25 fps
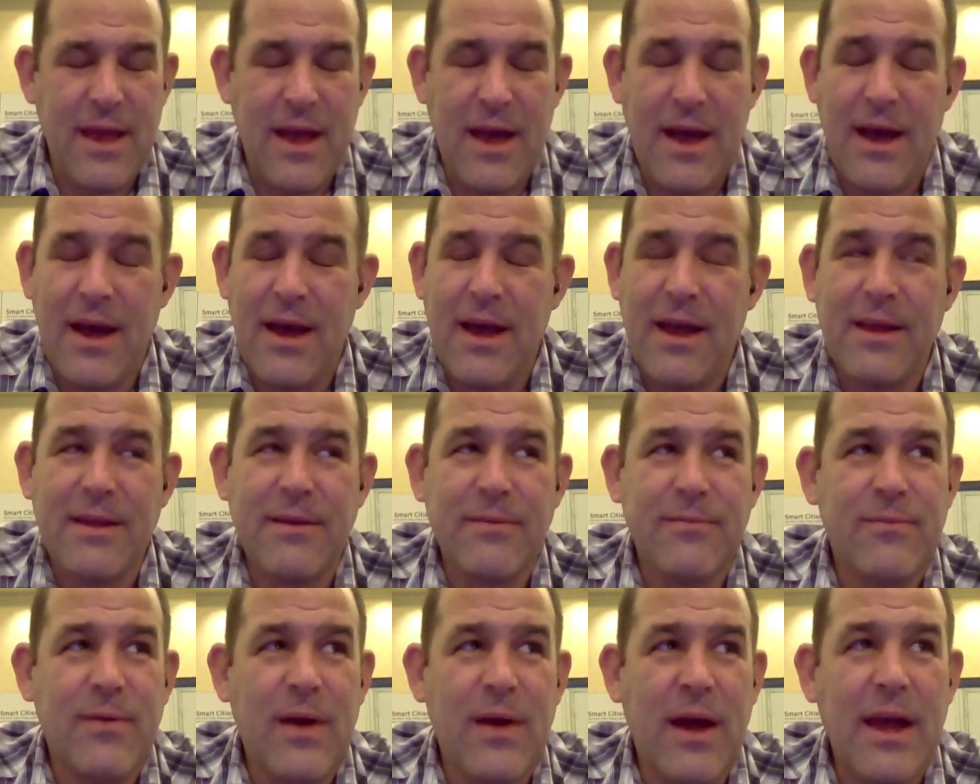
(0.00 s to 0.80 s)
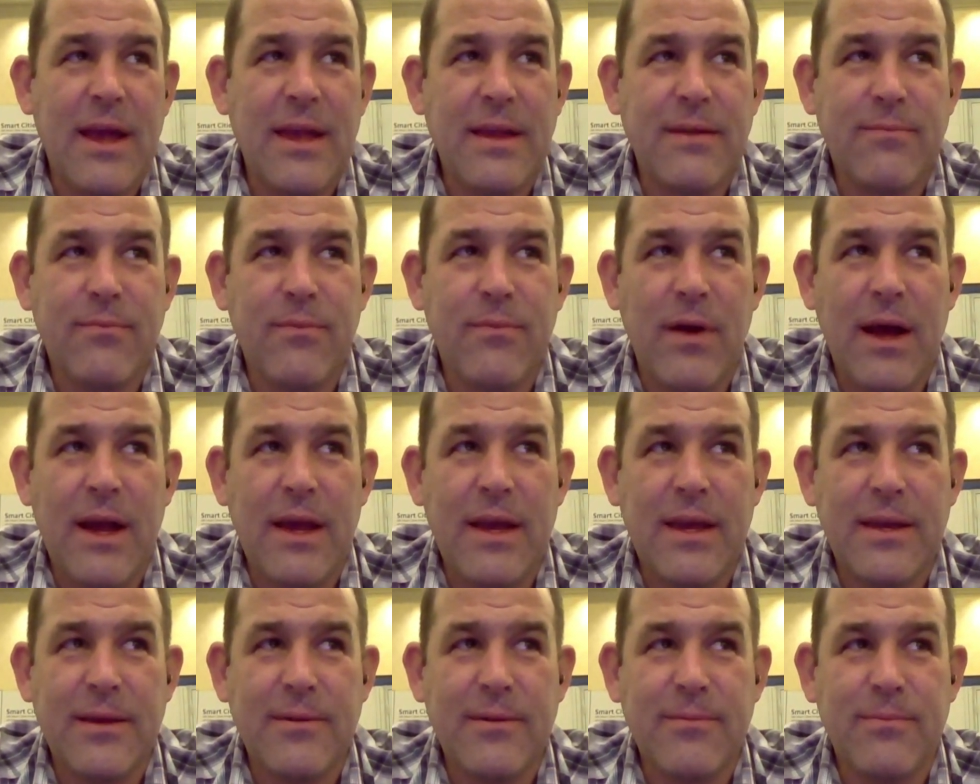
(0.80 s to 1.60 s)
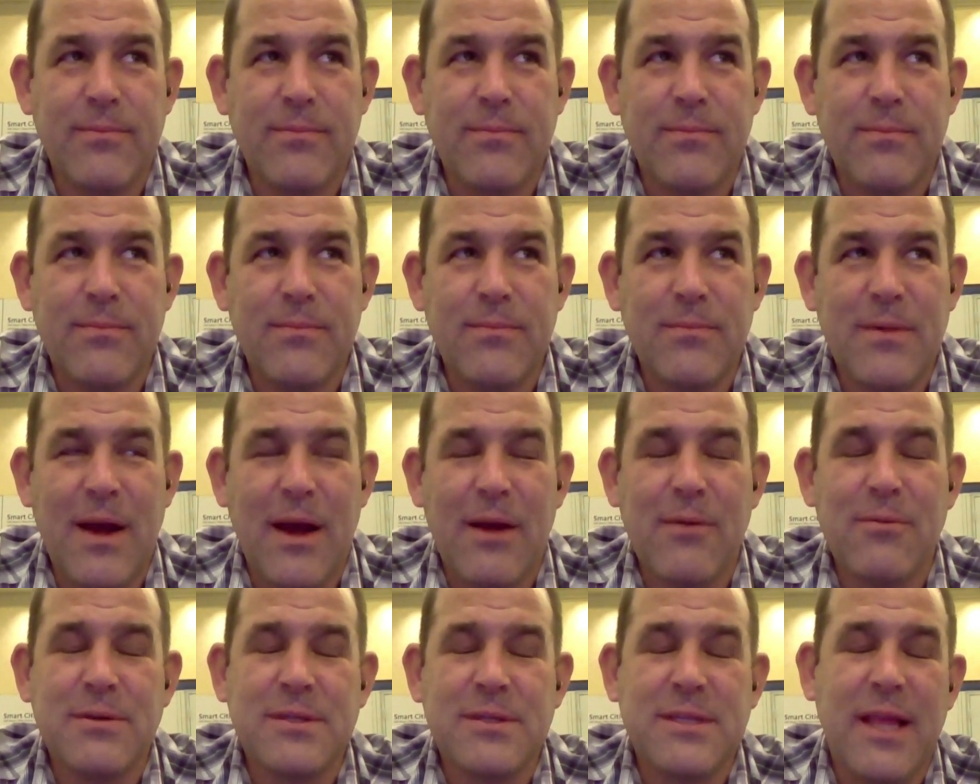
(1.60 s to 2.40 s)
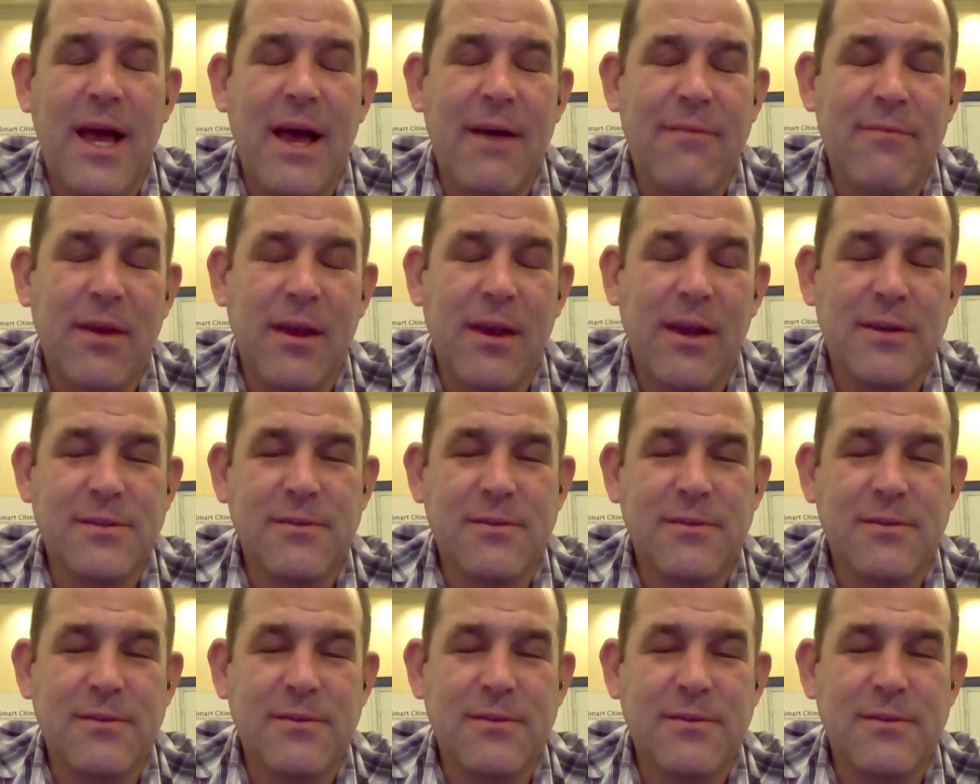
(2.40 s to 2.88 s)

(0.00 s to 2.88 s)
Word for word: yeah I I I, I was laughing